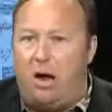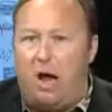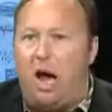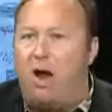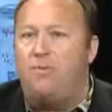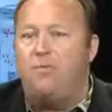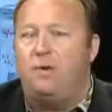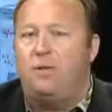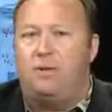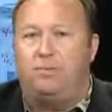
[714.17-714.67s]

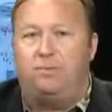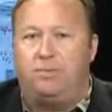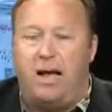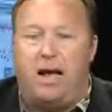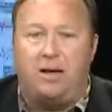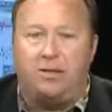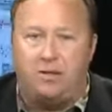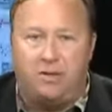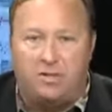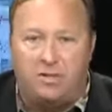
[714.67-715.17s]
Hundreds of
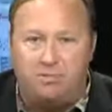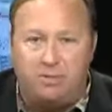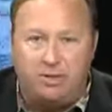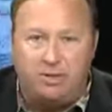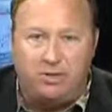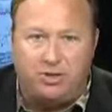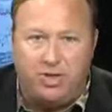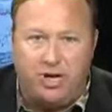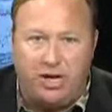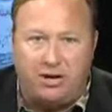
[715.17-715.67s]
thousands have
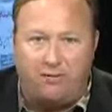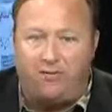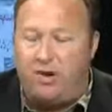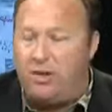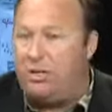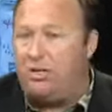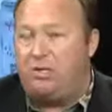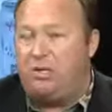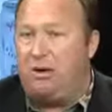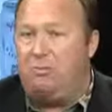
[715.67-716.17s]
been sick.
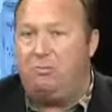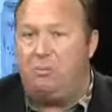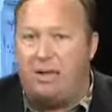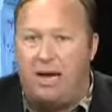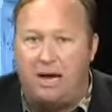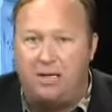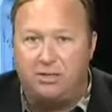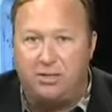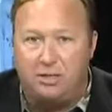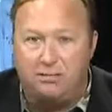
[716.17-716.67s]
50-something
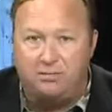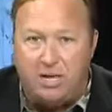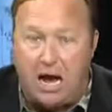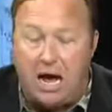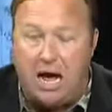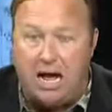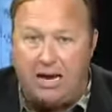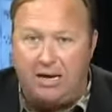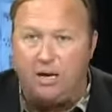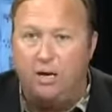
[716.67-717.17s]
thousand have
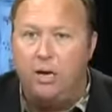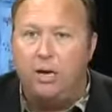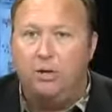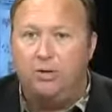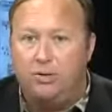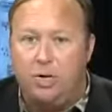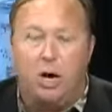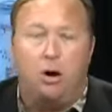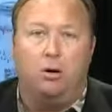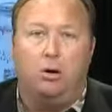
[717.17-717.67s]
died
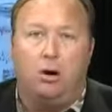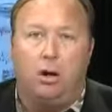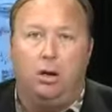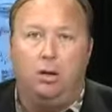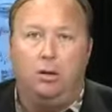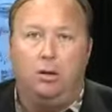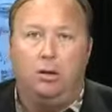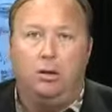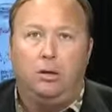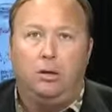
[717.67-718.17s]

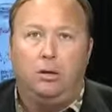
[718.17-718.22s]
total.